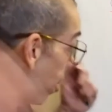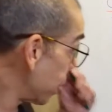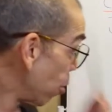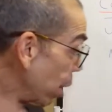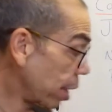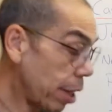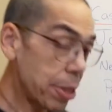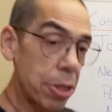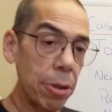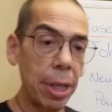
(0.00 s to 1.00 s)
So I
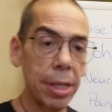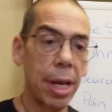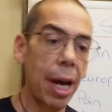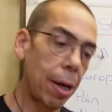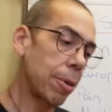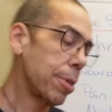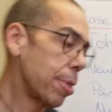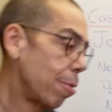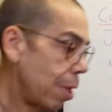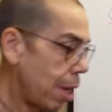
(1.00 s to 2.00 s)
get to his
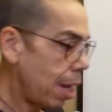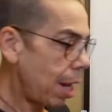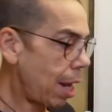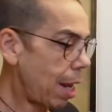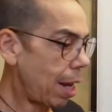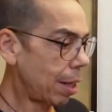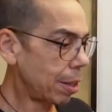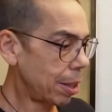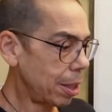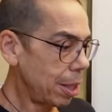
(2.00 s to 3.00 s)
house,
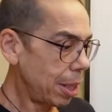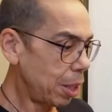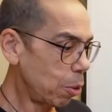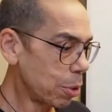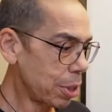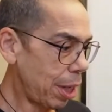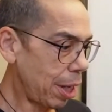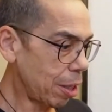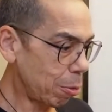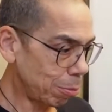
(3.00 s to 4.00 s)
and he was
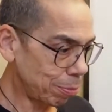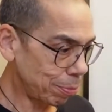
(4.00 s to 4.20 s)
like,